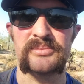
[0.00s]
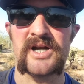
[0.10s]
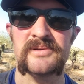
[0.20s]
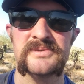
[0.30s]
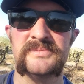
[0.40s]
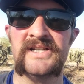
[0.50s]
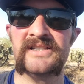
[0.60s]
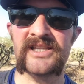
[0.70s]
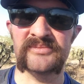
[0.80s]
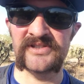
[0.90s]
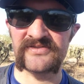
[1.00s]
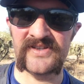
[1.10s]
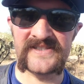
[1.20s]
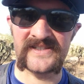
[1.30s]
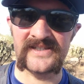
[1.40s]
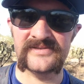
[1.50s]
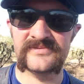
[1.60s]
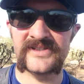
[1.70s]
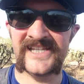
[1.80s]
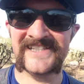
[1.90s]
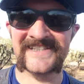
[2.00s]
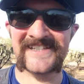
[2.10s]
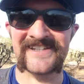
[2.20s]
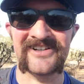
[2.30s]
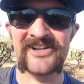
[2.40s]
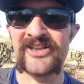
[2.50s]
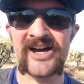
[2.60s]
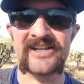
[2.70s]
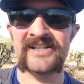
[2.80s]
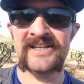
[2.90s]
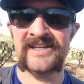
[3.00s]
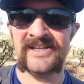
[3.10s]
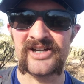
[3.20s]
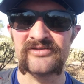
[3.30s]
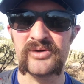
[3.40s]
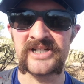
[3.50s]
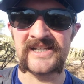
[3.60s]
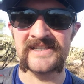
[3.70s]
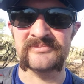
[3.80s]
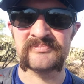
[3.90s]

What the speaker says: problem, that means facing it head on, not avoiding it.